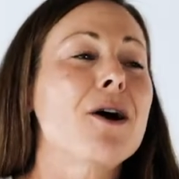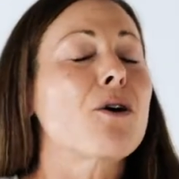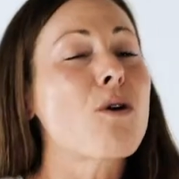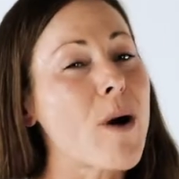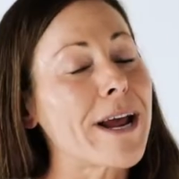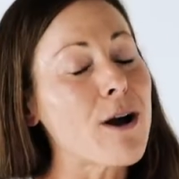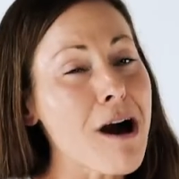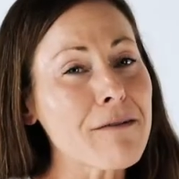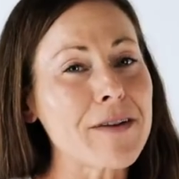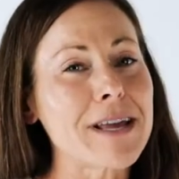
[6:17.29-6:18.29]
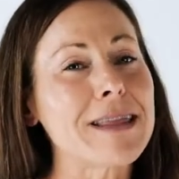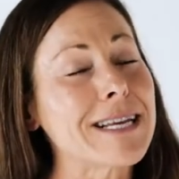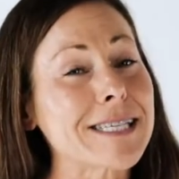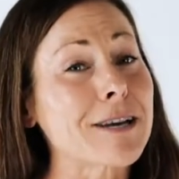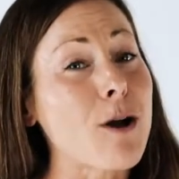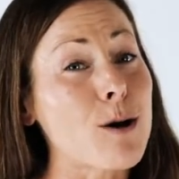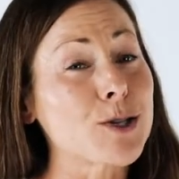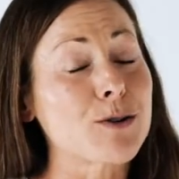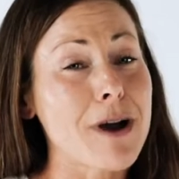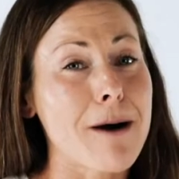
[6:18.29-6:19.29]
Quite often, this can
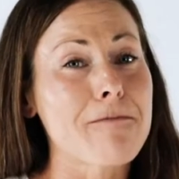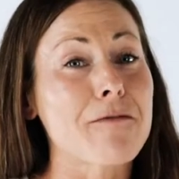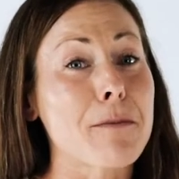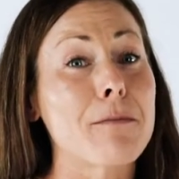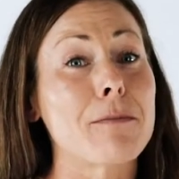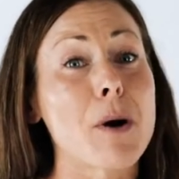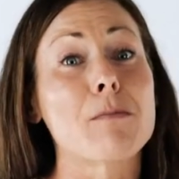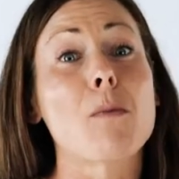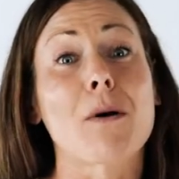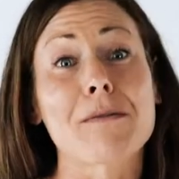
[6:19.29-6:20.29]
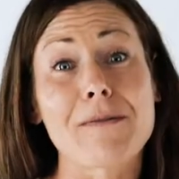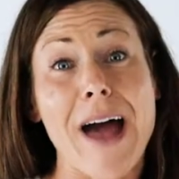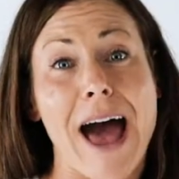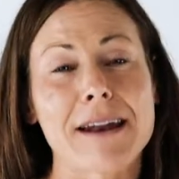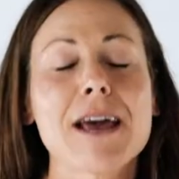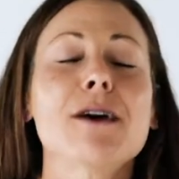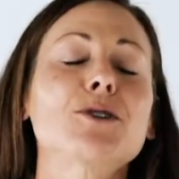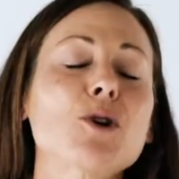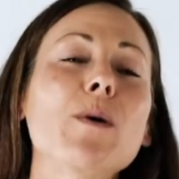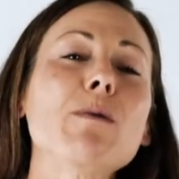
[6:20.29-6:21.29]
also come from more fat.
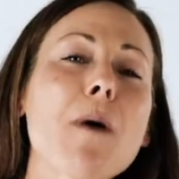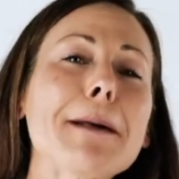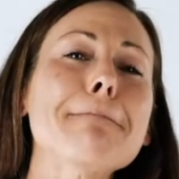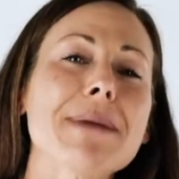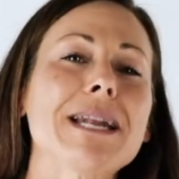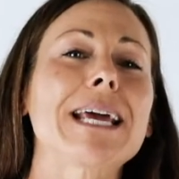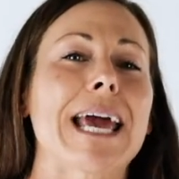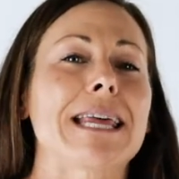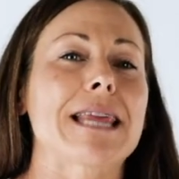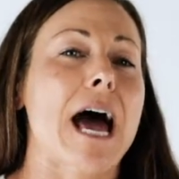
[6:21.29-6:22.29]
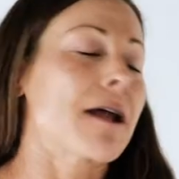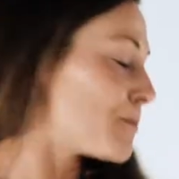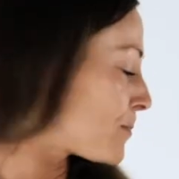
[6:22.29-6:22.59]
So we wanna mitigate that.